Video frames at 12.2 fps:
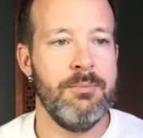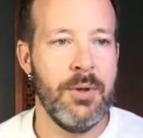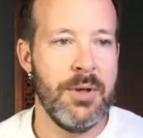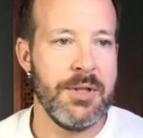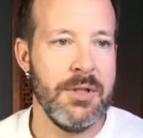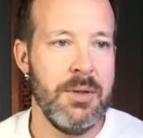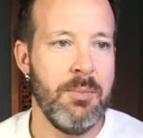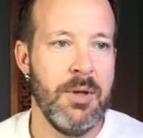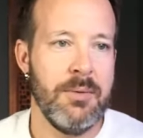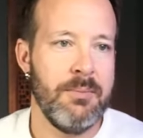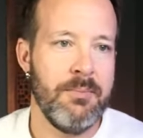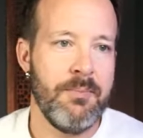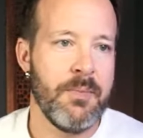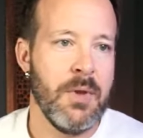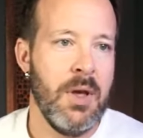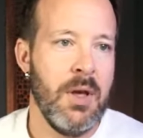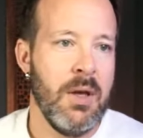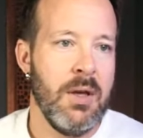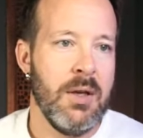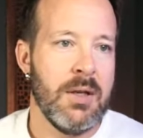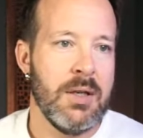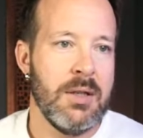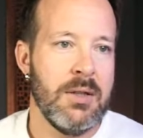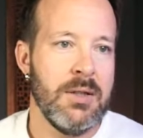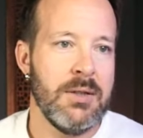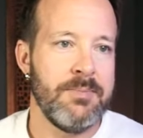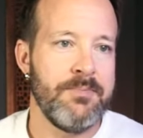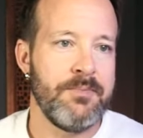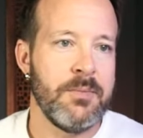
personally, but I don't know.